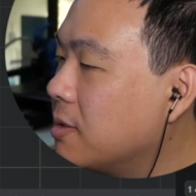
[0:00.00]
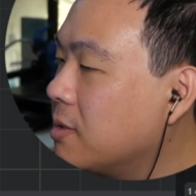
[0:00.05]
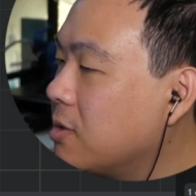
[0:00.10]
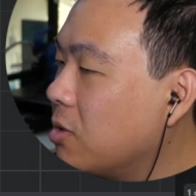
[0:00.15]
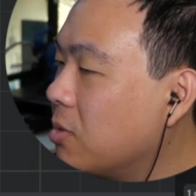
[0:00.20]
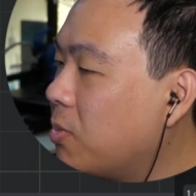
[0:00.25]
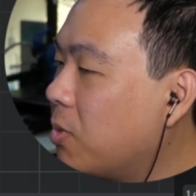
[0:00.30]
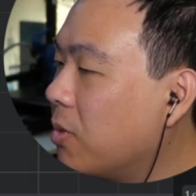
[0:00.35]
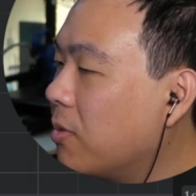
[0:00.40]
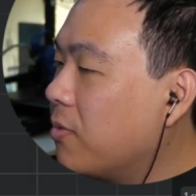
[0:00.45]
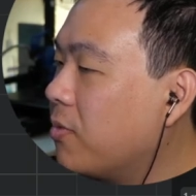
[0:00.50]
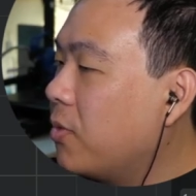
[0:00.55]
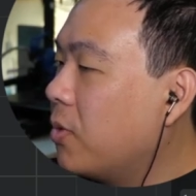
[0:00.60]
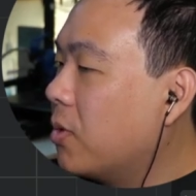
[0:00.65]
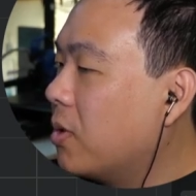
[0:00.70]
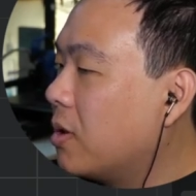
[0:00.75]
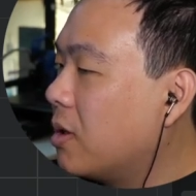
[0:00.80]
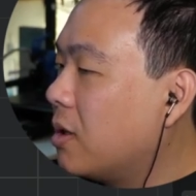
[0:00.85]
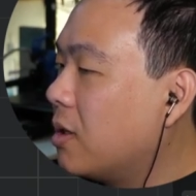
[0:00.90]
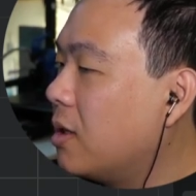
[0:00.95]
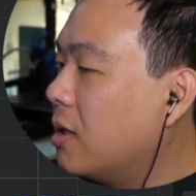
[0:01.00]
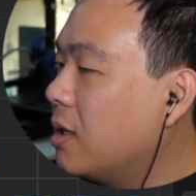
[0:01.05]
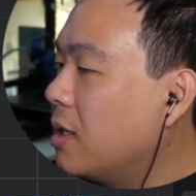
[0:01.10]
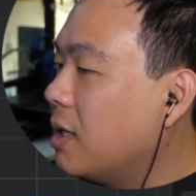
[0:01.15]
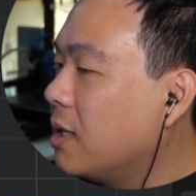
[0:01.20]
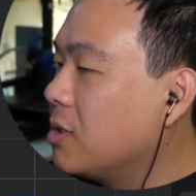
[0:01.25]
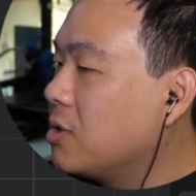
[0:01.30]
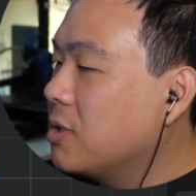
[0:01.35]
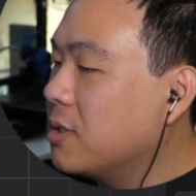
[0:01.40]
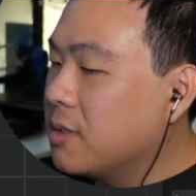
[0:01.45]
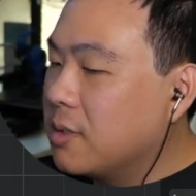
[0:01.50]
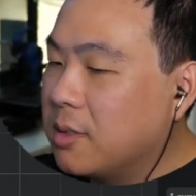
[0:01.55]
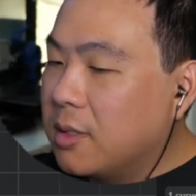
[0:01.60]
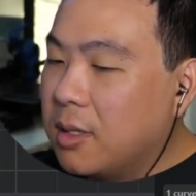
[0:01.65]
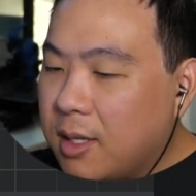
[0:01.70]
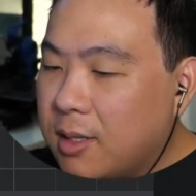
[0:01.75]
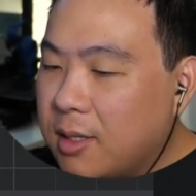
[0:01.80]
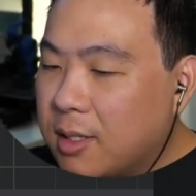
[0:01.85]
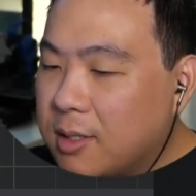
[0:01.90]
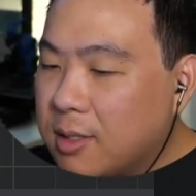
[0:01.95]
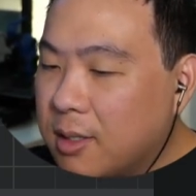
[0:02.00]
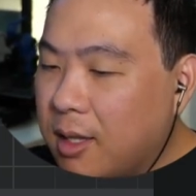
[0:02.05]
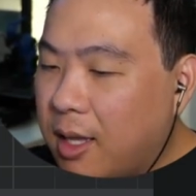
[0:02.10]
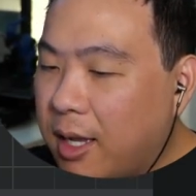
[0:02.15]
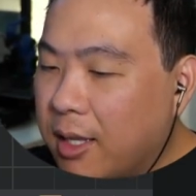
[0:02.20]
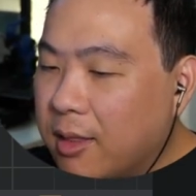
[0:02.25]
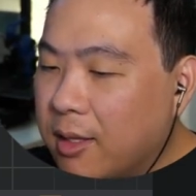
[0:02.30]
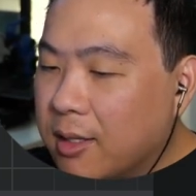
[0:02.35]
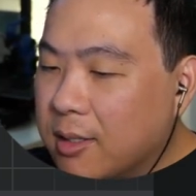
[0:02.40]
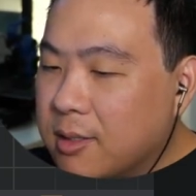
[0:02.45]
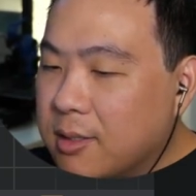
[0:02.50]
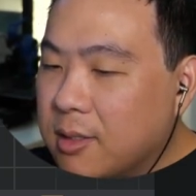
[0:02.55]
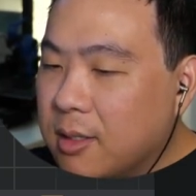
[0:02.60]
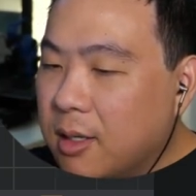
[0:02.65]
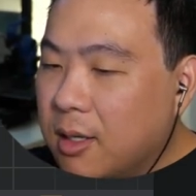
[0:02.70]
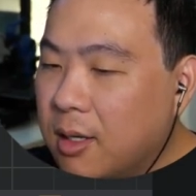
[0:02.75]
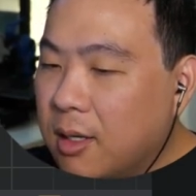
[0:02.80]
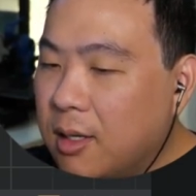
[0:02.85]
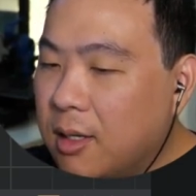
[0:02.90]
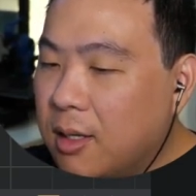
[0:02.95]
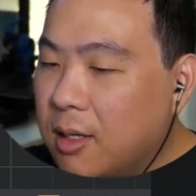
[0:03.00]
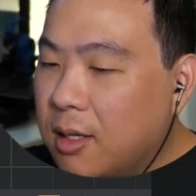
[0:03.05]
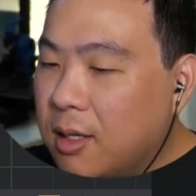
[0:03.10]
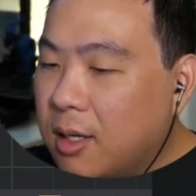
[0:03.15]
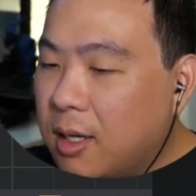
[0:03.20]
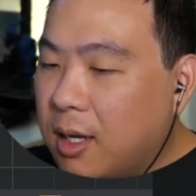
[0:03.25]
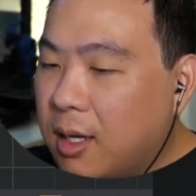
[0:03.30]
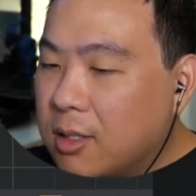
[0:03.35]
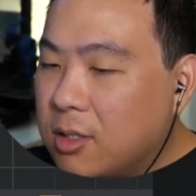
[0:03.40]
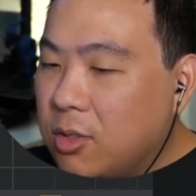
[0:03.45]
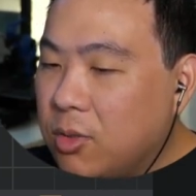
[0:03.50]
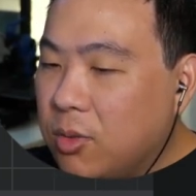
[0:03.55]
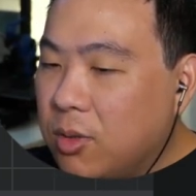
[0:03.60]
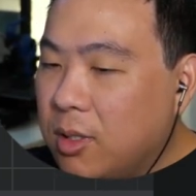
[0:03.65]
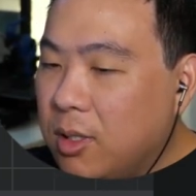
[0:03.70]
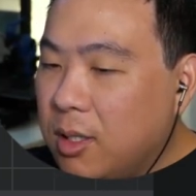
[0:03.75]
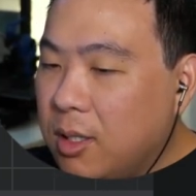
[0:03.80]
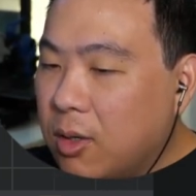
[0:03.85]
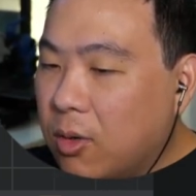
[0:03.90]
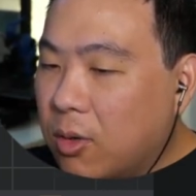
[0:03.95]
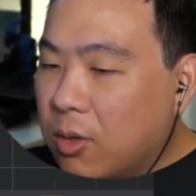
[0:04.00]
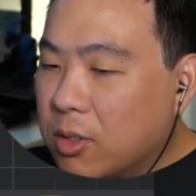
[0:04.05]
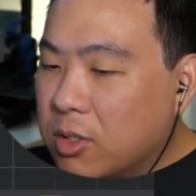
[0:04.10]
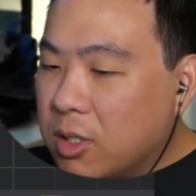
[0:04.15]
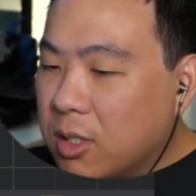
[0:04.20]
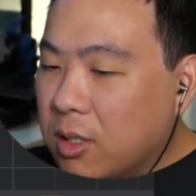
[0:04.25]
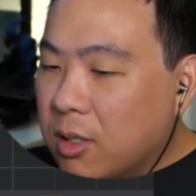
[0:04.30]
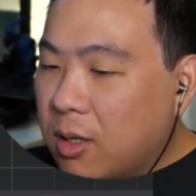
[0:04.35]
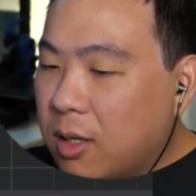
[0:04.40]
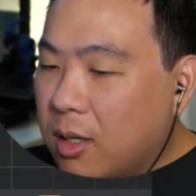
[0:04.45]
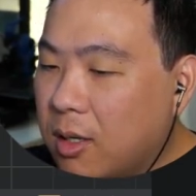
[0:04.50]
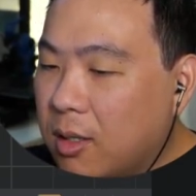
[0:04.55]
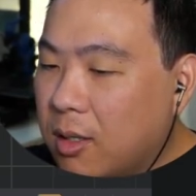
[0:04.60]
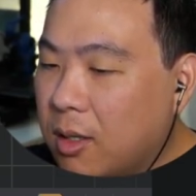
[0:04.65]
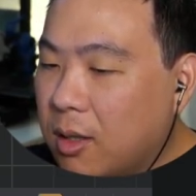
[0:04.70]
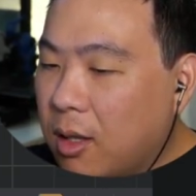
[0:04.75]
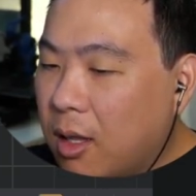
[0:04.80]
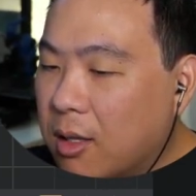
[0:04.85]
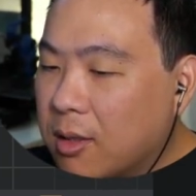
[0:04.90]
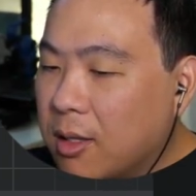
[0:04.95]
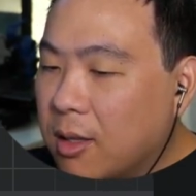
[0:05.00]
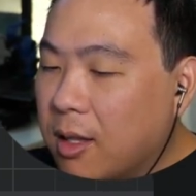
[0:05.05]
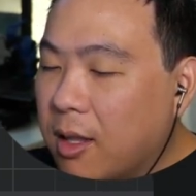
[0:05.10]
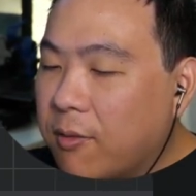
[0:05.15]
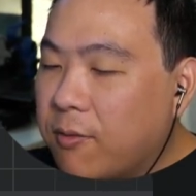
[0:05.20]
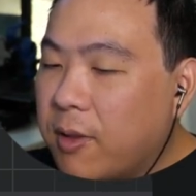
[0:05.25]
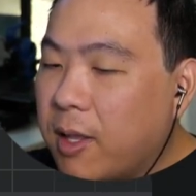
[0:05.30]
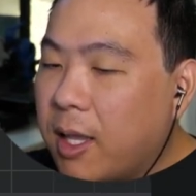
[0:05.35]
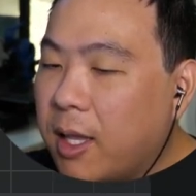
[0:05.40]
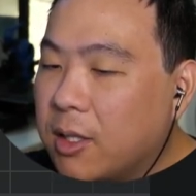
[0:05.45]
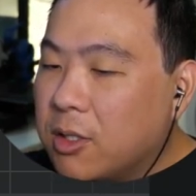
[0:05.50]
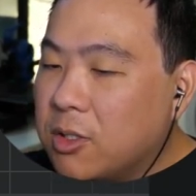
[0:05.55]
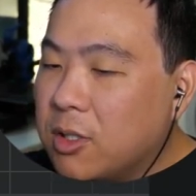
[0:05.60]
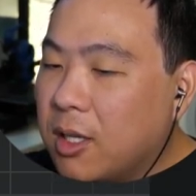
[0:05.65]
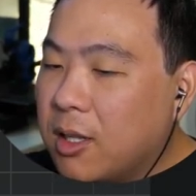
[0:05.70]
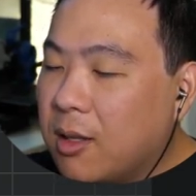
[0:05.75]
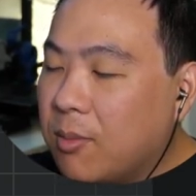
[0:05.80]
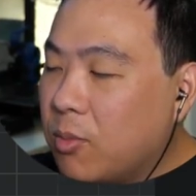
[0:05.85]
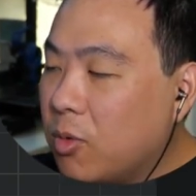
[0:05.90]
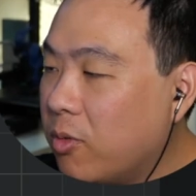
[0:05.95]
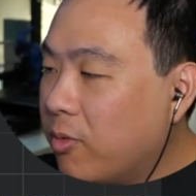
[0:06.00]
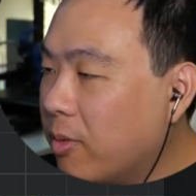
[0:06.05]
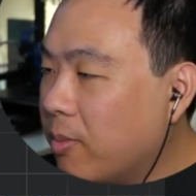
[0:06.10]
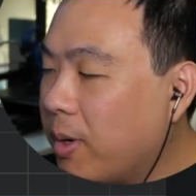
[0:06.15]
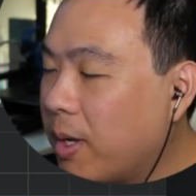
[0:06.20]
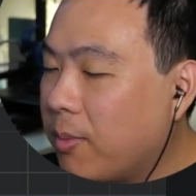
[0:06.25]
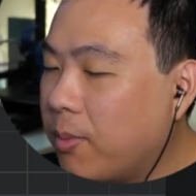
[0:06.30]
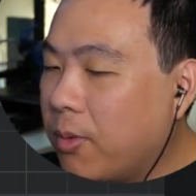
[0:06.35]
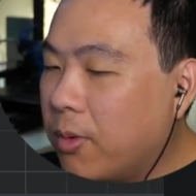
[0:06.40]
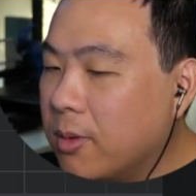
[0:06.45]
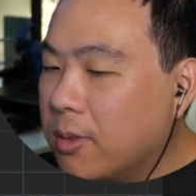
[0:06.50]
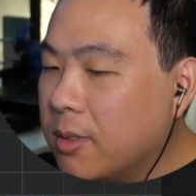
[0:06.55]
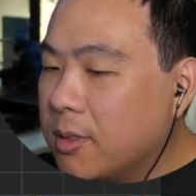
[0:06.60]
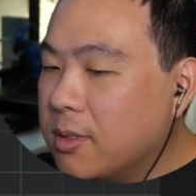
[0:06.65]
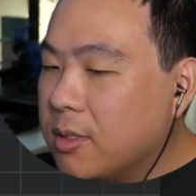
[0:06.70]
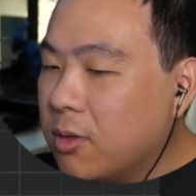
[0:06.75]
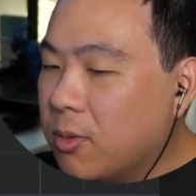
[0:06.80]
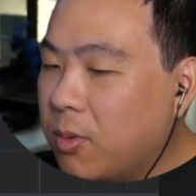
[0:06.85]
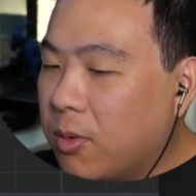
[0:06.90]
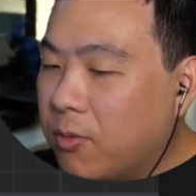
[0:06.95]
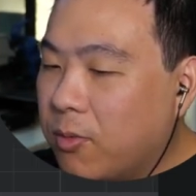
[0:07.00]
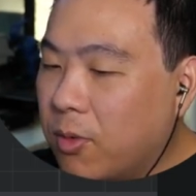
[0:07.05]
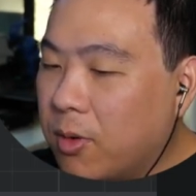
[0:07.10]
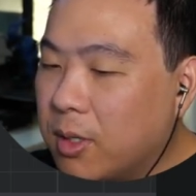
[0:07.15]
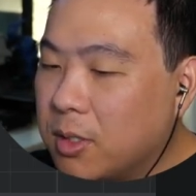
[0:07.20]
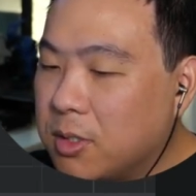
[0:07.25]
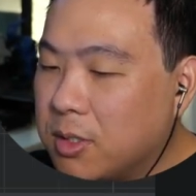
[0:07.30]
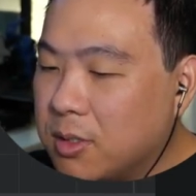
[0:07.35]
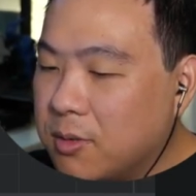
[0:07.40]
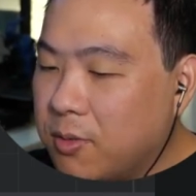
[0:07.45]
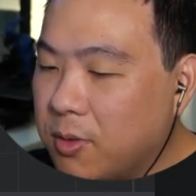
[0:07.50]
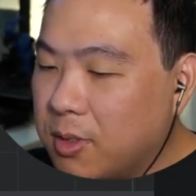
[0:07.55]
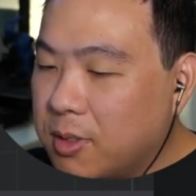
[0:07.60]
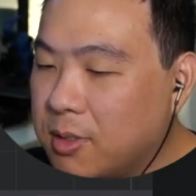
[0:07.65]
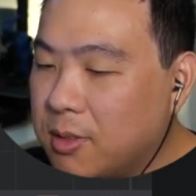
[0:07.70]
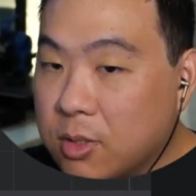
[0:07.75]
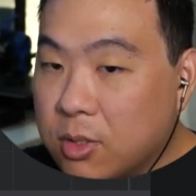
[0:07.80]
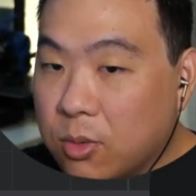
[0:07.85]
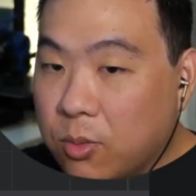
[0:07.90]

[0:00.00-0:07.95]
0.4 inches. Let's align this to the origin along the left edge and then move it by 0.4 inches first.